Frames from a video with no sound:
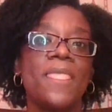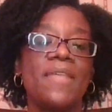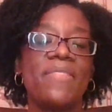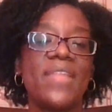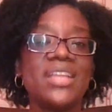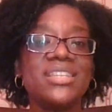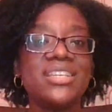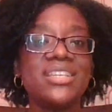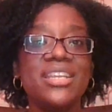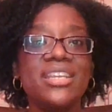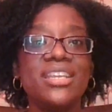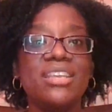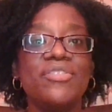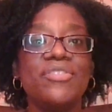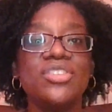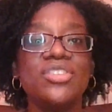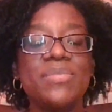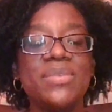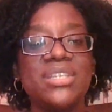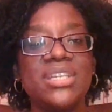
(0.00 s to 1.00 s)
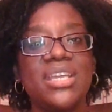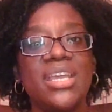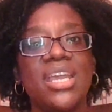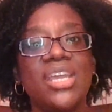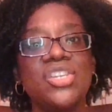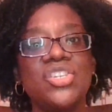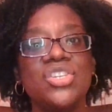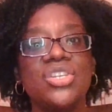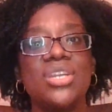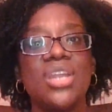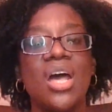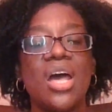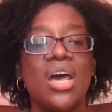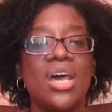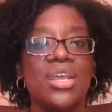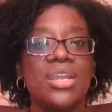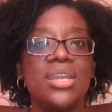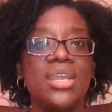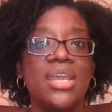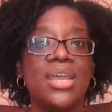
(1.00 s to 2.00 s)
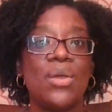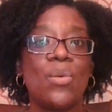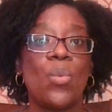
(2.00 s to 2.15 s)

that's going to give you some indication on